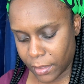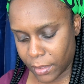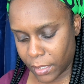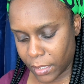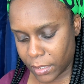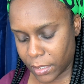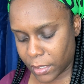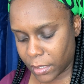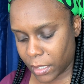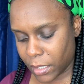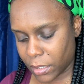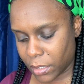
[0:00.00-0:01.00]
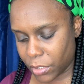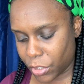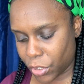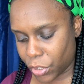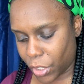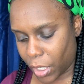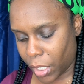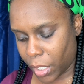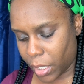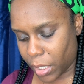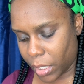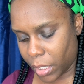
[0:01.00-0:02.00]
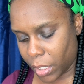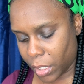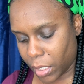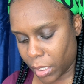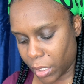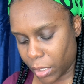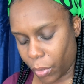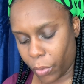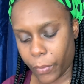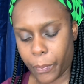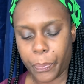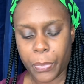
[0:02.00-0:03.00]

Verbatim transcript: this is the shade oh